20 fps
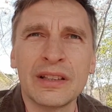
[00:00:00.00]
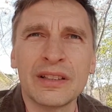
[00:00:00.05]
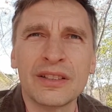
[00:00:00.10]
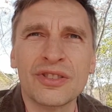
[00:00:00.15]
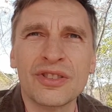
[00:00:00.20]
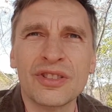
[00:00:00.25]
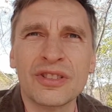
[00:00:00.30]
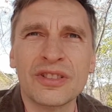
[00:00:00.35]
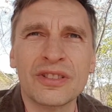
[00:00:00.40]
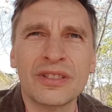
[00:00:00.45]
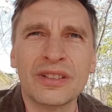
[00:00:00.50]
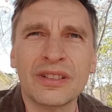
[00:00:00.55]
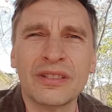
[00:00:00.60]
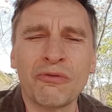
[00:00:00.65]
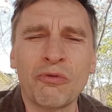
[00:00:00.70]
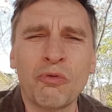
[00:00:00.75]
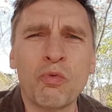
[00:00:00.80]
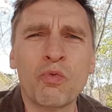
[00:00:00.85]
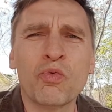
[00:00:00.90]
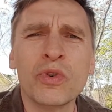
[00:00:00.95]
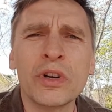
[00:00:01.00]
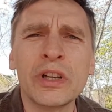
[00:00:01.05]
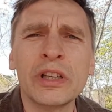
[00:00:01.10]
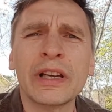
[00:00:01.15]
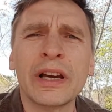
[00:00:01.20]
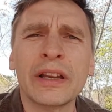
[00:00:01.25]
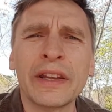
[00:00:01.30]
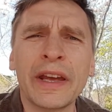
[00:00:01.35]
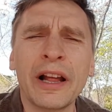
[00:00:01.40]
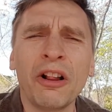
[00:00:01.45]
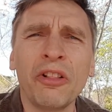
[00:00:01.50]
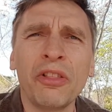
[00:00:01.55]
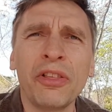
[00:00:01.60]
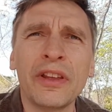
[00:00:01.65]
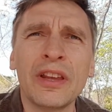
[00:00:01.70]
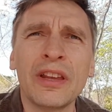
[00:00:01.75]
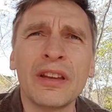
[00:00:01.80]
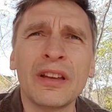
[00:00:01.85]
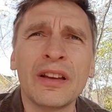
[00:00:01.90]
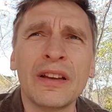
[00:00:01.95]
just really
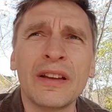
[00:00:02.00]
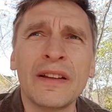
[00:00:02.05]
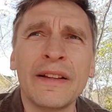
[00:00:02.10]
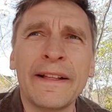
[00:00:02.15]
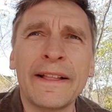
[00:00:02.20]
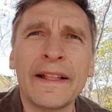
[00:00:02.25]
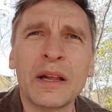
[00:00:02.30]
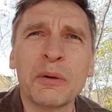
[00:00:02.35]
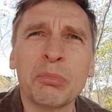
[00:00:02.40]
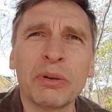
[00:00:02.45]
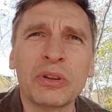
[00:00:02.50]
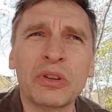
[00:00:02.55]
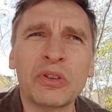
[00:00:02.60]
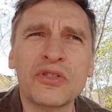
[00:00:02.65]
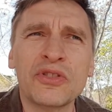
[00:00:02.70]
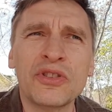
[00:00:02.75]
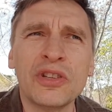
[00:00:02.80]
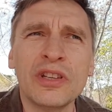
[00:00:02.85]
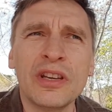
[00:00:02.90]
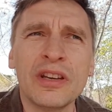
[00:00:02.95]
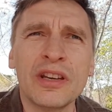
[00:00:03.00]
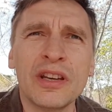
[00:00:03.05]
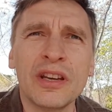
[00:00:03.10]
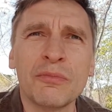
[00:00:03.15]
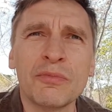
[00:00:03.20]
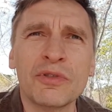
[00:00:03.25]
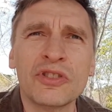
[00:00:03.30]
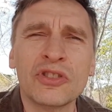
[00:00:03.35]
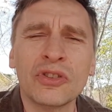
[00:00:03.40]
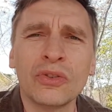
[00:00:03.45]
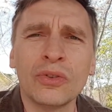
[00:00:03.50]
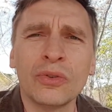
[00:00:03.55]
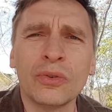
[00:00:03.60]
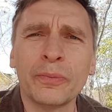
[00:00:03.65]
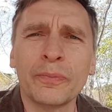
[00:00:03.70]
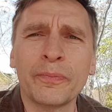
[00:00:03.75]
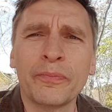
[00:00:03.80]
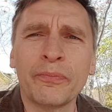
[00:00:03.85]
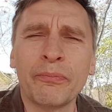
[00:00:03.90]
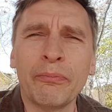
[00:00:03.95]
unhealthy. But to see him
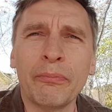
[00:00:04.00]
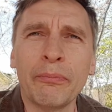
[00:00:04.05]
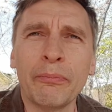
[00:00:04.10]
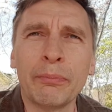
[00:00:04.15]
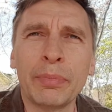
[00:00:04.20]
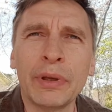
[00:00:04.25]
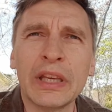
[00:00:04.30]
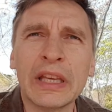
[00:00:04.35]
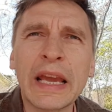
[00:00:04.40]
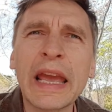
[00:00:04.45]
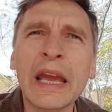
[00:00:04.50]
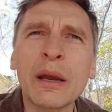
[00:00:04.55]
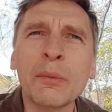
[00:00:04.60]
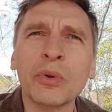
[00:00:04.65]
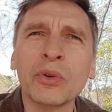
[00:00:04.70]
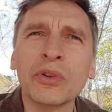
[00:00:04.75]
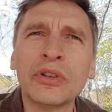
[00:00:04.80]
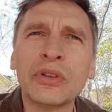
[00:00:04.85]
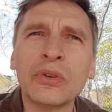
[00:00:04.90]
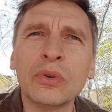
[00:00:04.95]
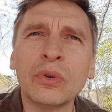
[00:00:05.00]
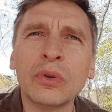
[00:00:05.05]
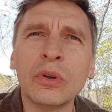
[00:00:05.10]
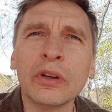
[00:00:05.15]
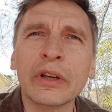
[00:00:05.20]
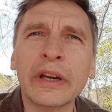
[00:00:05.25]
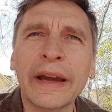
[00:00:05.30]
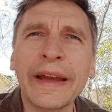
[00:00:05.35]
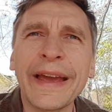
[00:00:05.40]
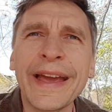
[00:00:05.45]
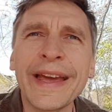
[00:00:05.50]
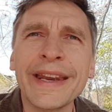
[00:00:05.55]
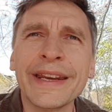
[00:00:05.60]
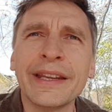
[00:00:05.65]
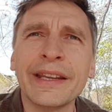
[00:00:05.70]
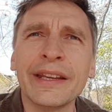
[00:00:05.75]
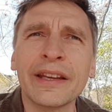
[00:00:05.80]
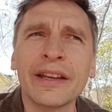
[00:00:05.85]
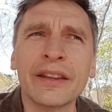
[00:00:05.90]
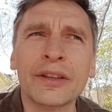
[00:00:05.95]
still being able to look
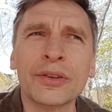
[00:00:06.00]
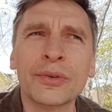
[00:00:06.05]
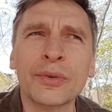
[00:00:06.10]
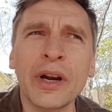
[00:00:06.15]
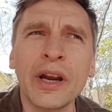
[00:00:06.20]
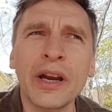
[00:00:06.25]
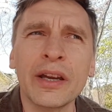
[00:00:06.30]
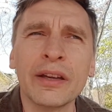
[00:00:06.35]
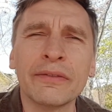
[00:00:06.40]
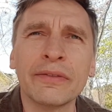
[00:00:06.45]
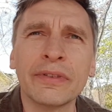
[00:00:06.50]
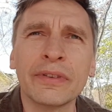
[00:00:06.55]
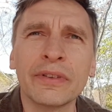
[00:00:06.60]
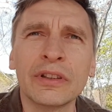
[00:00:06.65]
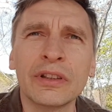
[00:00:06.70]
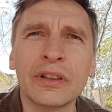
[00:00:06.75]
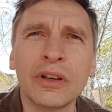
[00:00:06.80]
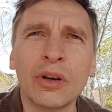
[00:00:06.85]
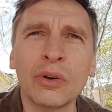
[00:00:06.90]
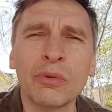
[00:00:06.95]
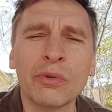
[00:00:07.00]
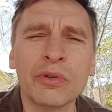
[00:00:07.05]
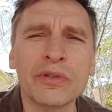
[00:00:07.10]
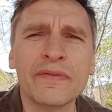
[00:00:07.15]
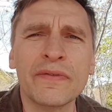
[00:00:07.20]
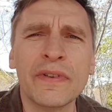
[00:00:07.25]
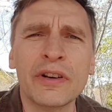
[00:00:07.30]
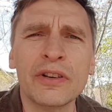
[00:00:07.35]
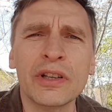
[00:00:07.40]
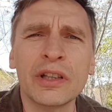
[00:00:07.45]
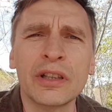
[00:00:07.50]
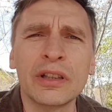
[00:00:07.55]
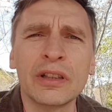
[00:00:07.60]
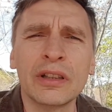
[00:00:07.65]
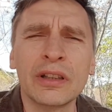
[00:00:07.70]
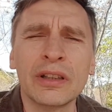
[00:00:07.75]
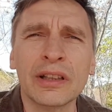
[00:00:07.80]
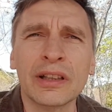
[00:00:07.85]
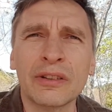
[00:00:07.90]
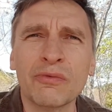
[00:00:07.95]
ahead and thrive, you know, it was
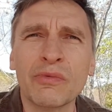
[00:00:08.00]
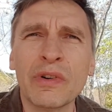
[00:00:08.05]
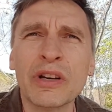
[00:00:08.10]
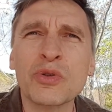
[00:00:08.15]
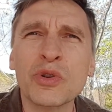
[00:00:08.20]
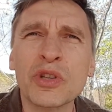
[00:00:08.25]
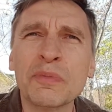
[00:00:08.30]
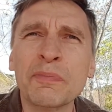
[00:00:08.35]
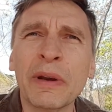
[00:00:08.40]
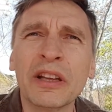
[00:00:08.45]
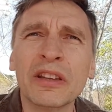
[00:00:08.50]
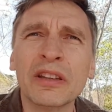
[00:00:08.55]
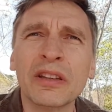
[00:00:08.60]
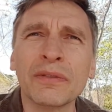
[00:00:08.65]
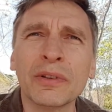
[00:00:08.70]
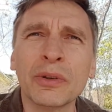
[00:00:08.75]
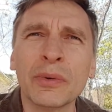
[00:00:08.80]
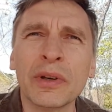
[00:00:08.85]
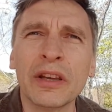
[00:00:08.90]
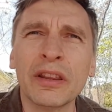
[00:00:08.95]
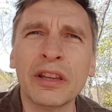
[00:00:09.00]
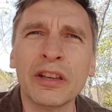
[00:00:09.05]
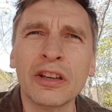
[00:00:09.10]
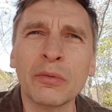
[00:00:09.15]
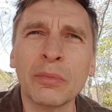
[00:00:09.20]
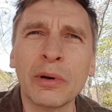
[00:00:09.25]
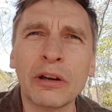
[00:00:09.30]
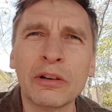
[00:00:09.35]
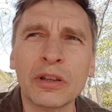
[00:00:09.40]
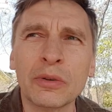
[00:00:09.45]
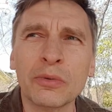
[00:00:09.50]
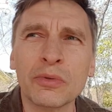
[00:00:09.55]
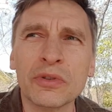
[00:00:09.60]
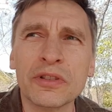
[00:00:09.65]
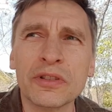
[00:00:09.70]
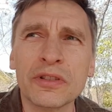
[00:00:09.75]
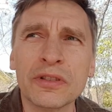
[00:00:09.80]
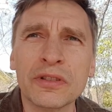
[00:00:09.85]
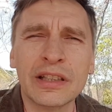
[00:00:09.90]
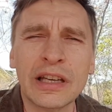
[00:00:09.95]
very, like, retrospectively when I think about it, it
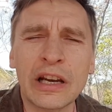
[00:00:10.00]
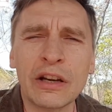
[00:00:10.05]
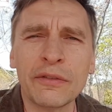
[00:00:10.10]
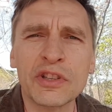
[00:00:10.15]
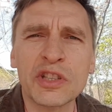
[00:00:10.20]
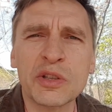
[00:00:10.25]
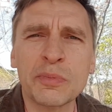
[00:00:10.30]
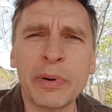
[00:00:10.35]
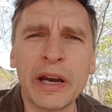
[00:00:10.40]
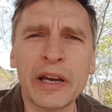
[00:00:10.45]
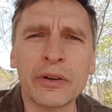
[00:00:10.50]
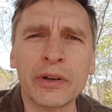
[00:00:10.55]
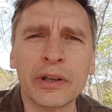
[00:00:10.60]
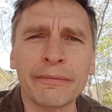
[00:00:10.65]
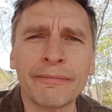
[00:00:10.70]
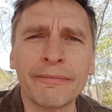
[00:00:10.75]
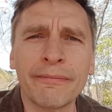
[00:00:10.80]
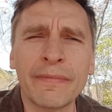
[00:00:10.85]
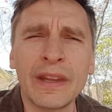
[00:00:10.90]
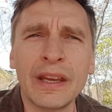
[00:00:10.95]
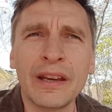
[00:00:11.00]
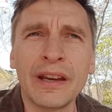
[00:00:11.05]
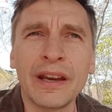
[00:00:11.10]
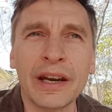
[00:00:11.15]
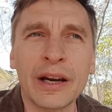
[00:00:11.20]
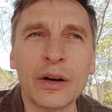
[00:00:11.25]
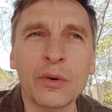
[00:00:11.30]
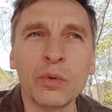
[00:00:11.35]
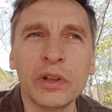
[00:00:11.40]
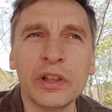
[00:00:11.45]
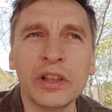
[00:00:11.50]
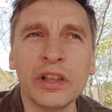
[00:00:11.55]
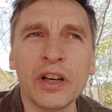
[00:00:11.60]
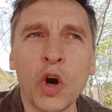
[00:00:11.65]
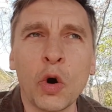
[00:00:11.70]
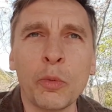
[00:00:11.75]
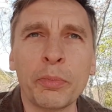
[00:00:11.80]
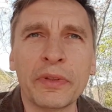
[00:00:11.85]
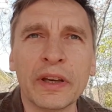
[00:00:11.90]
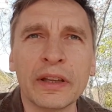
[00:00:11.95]
was kind of inspiring. And I really
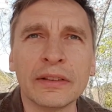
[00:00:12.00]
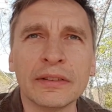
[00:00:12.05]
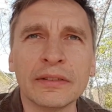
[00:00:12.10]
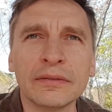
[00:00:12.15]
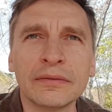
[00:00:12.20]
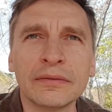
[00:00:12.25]
hope that